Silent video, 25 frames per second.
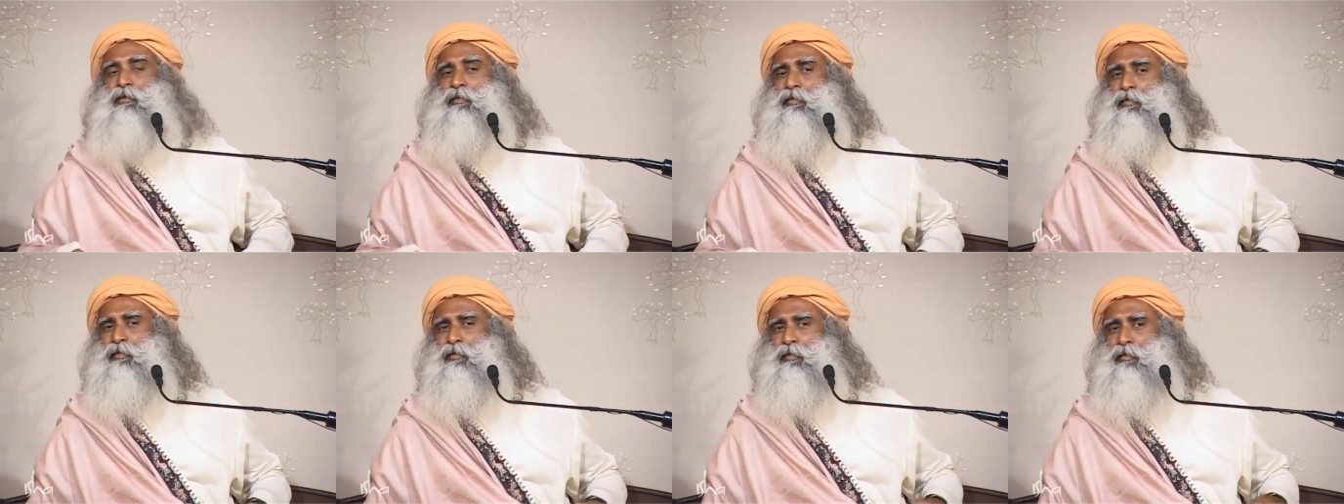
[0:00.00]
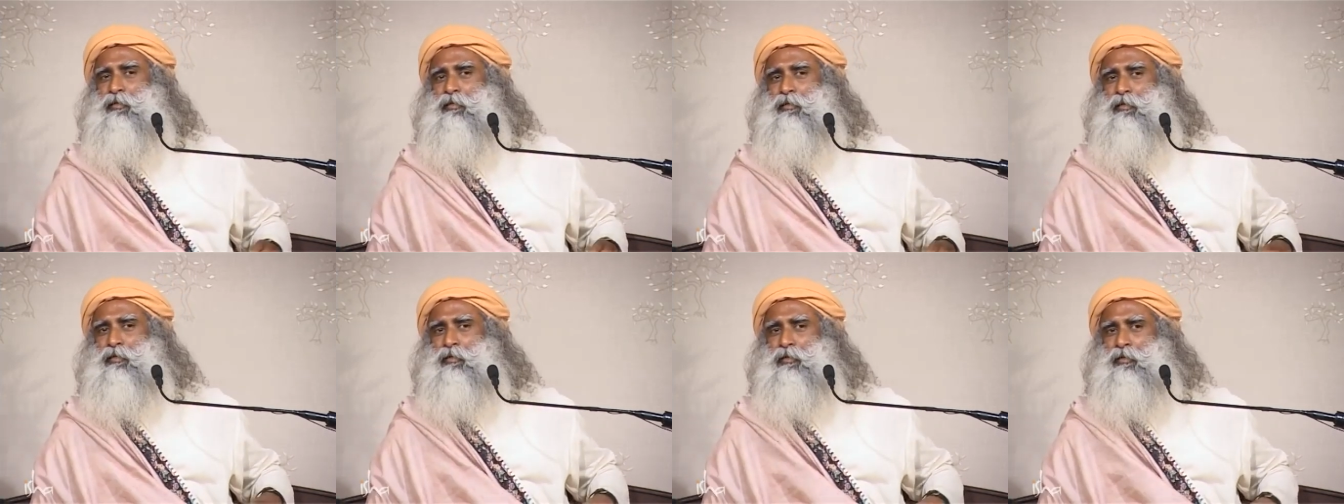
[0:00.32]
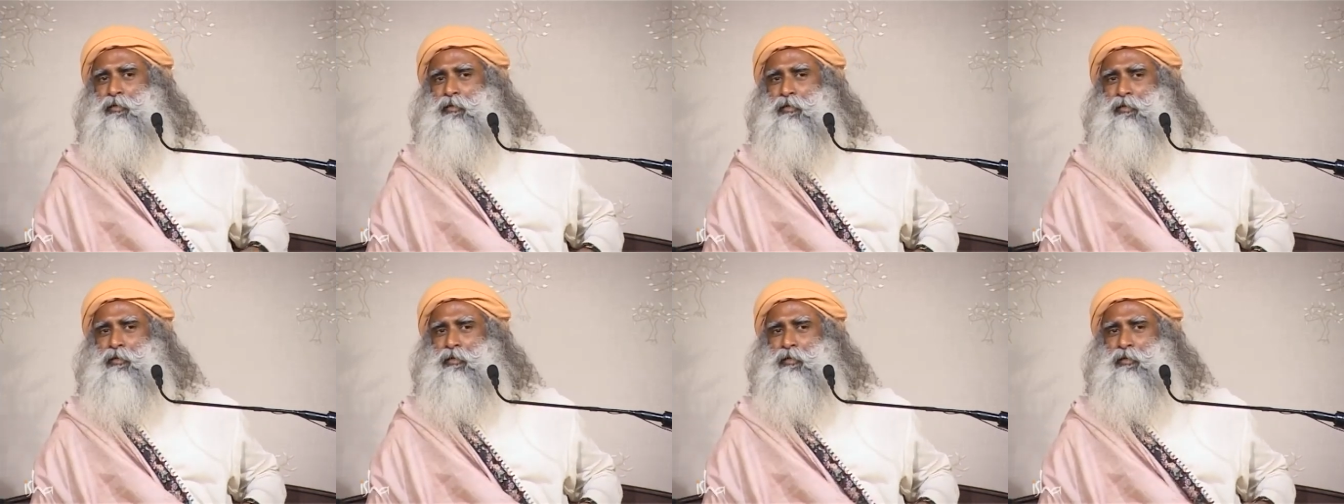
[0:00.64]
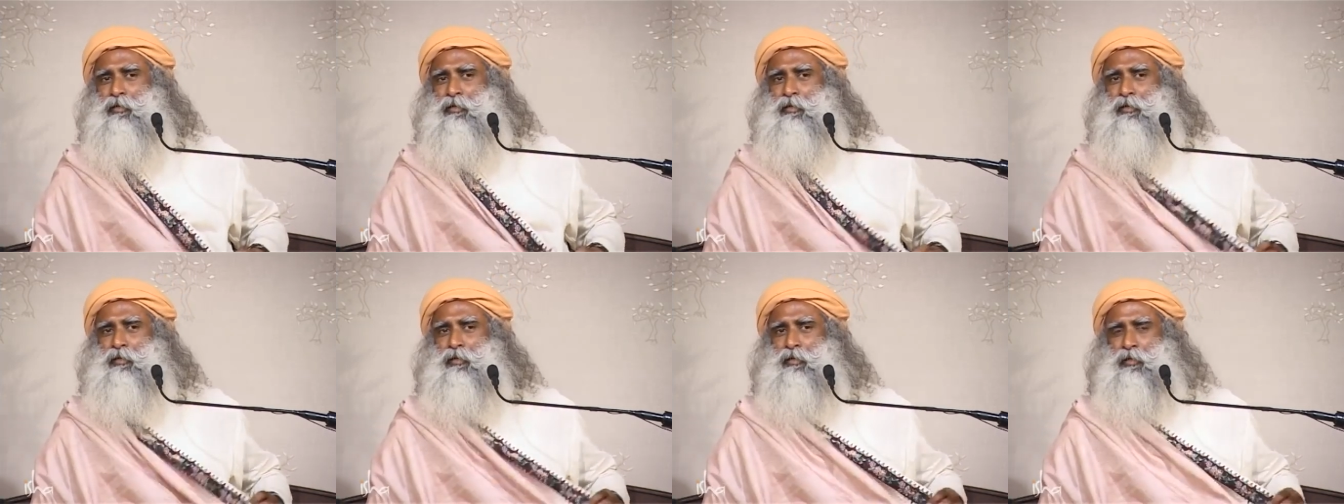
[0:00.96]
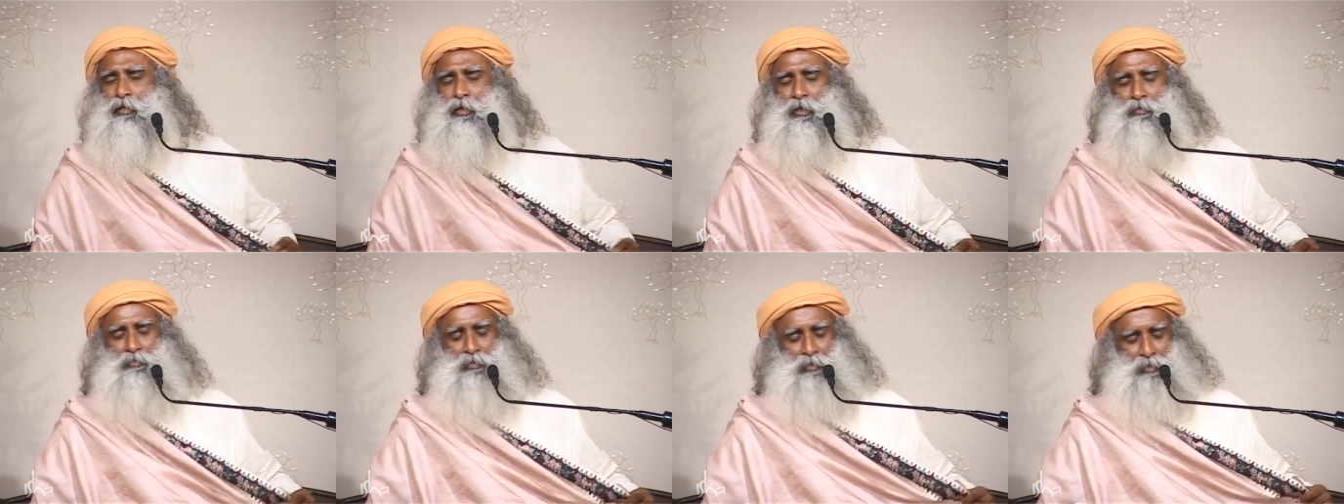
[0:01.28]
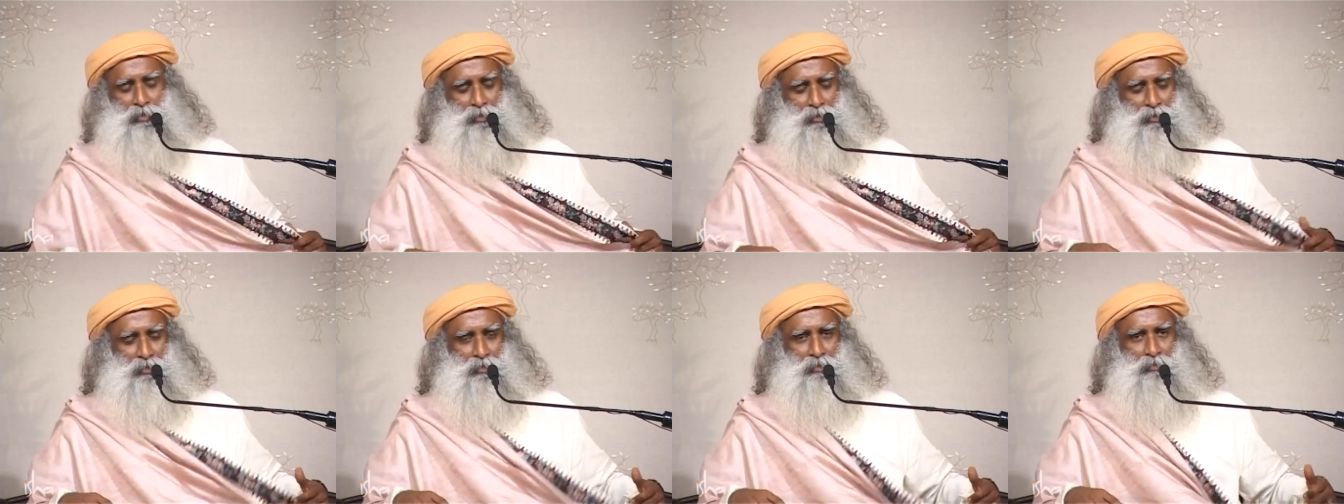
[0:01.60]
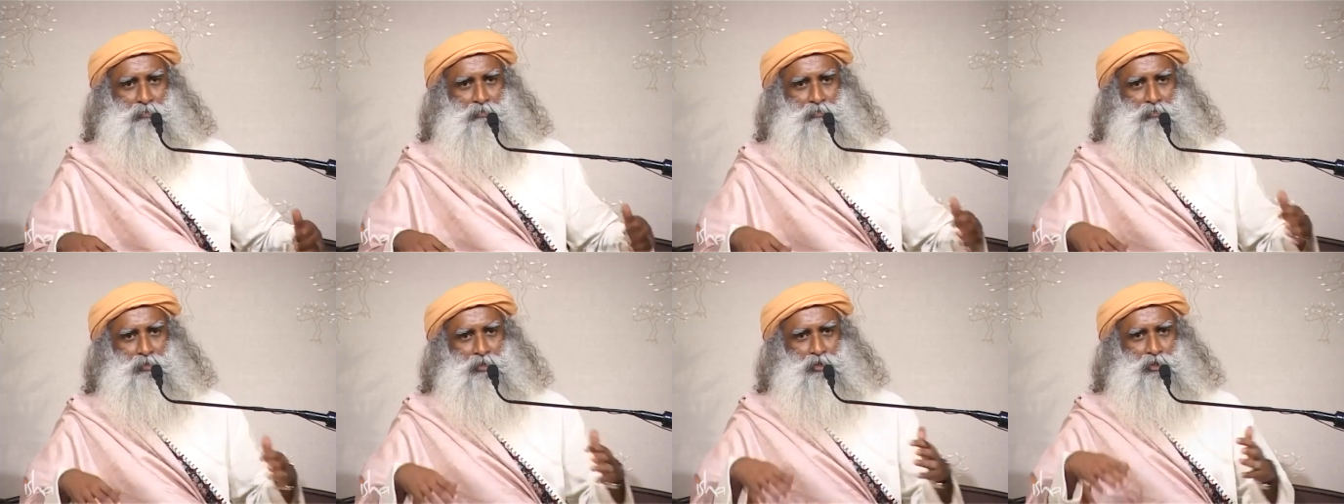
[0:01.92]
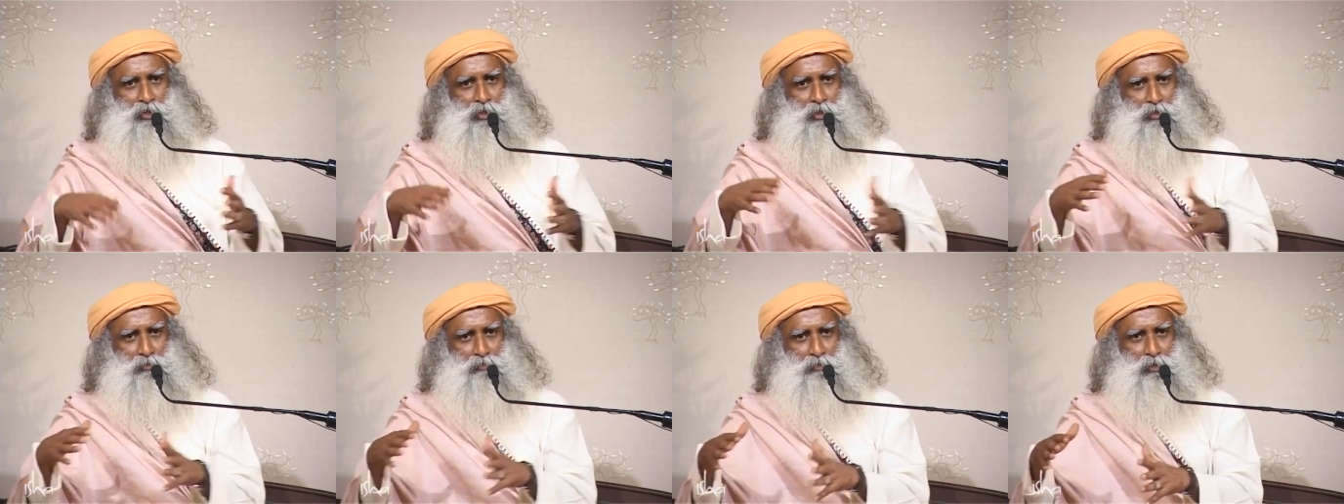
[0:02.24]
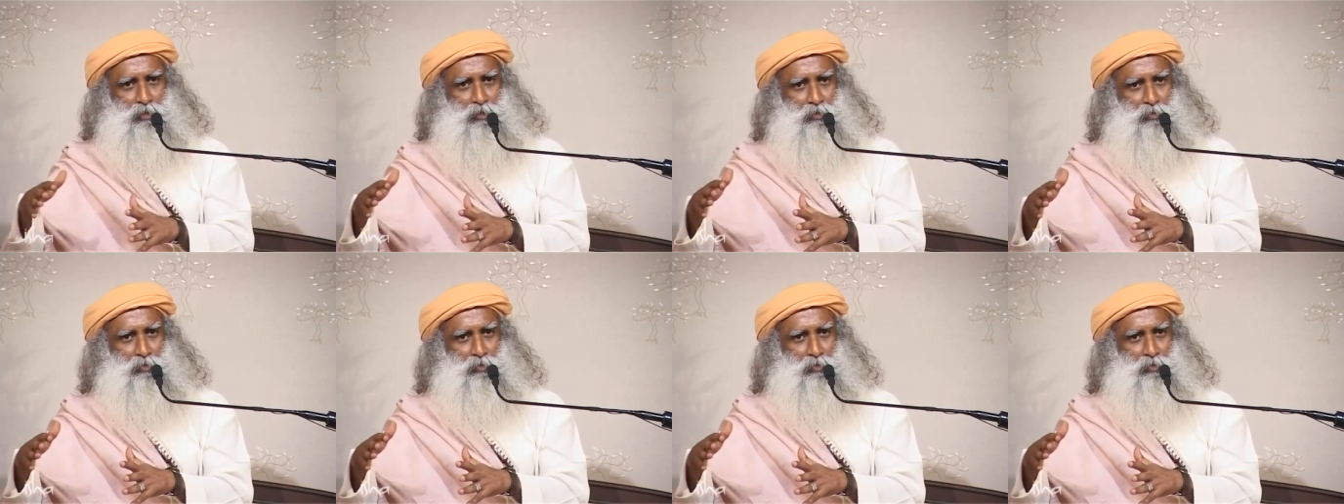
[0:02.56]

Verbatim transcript: Huh? Kavita? We just